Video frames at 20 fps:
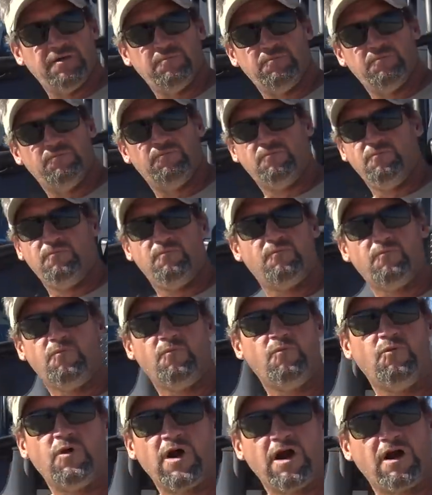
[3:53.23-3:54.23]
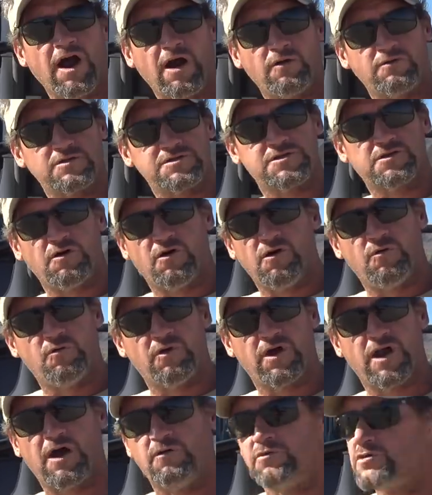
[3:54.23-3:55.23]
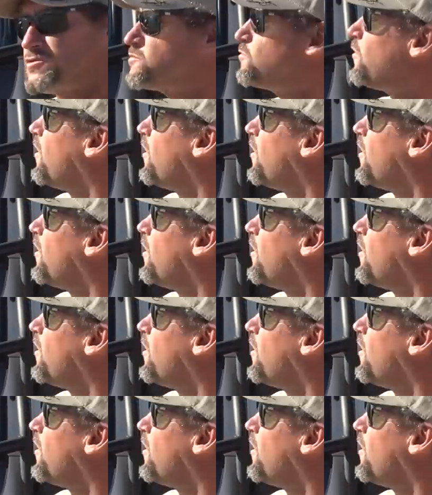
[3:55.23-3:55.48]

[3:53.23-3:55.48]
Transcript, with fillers: him where I was going, what I was